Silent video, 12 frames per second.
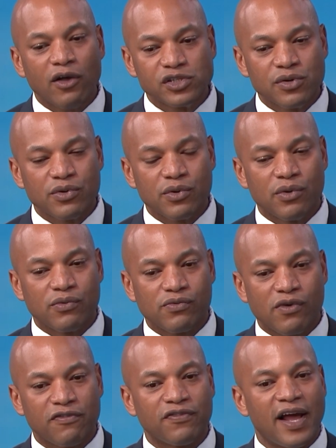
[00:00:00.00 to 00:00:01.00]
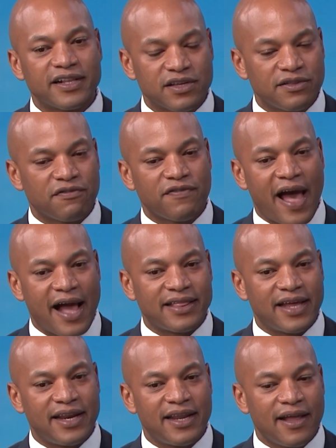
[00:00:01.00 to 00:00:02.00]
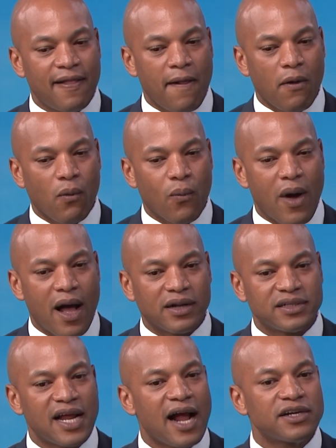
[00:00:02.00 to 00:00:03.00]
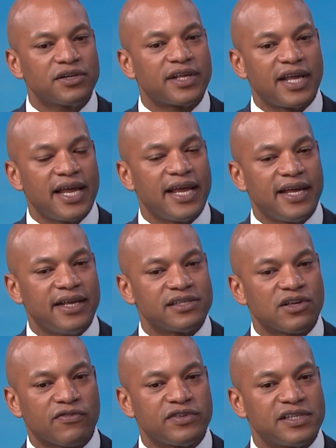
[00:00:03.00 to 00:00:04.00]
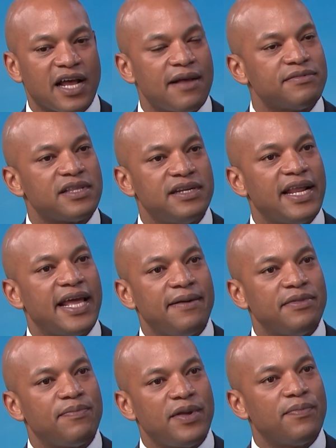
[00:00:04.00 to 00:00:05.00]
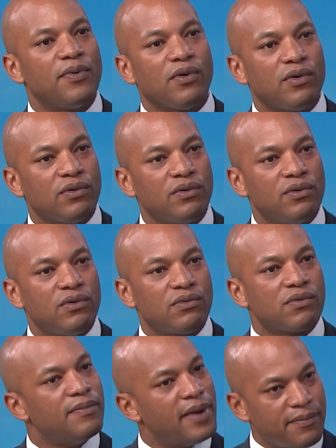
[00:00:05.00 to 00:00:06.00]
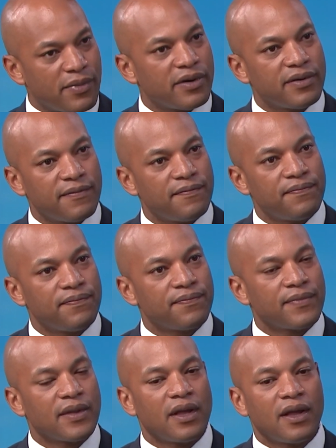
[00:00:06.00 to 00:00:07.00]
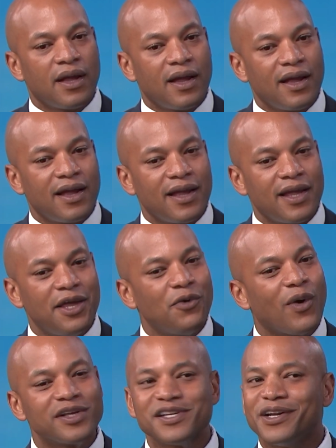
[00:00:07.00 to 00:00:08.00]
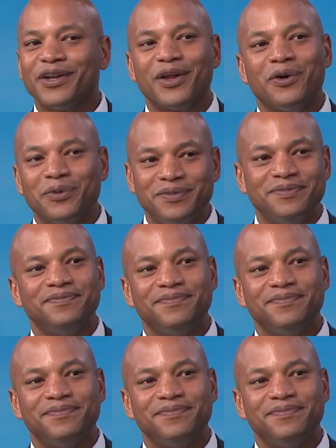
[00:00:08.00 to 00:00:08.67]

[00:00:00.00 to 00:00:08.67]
also reflect on the fact that while Dr. King is oftentimes the name that people remember, he wasn't alone.